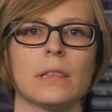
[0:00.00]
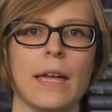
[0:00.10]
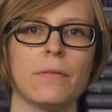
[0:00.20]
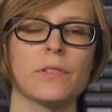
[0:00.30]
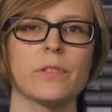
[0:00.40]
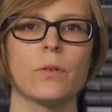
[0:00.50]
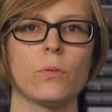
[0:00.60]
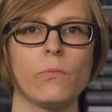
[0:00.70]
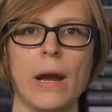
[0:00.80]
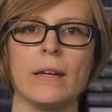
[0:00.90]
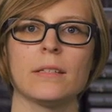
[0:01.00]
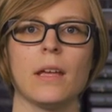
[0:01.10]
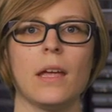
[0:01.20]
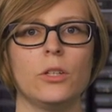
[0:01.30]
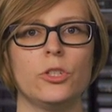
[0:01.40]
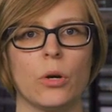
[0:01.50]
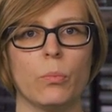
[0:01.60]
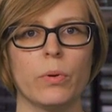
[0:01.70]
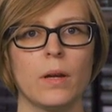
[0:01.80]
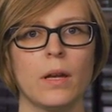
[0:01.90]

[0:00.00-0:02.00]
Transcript: left, right, and jump.